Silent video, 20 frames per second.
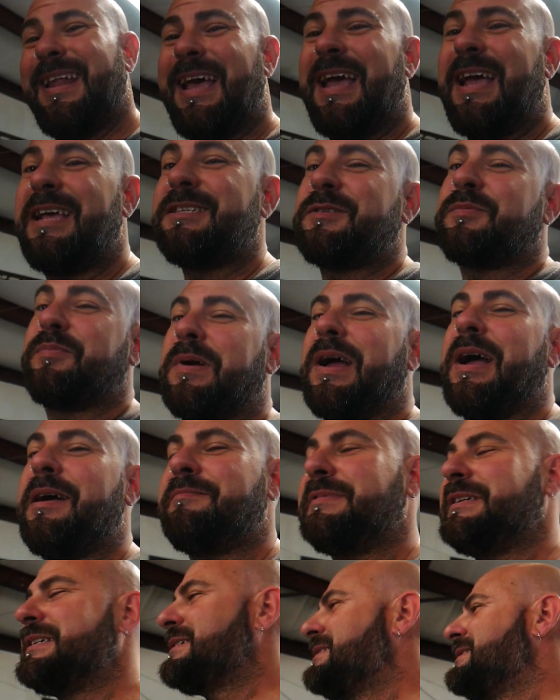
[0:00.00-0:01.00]
as
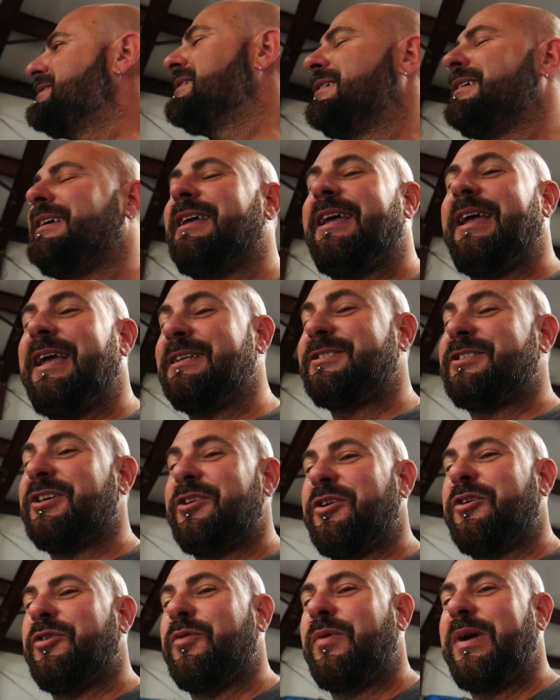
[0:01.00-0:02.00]
promised, it's a
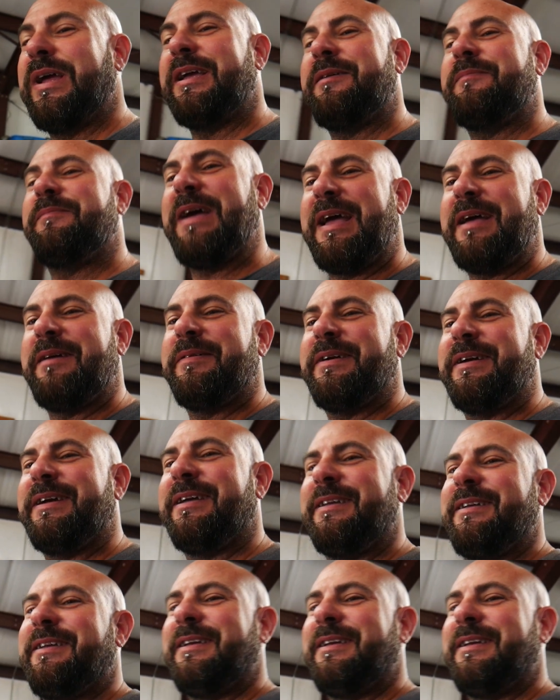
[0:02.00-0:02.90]
new week, baby.